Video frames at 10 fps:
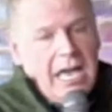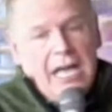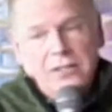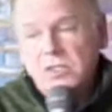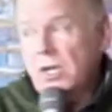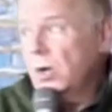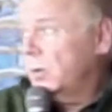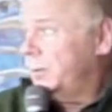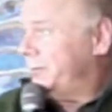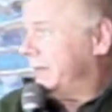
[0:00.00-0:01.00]
And
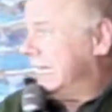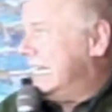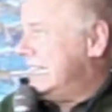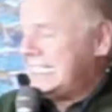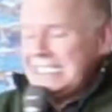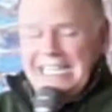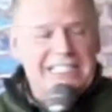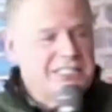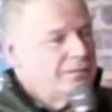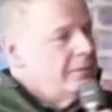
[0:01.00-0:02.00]
so that's
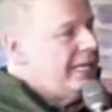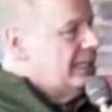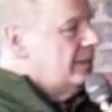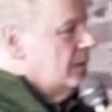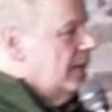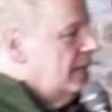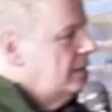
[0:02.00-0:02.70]
science of mind, right?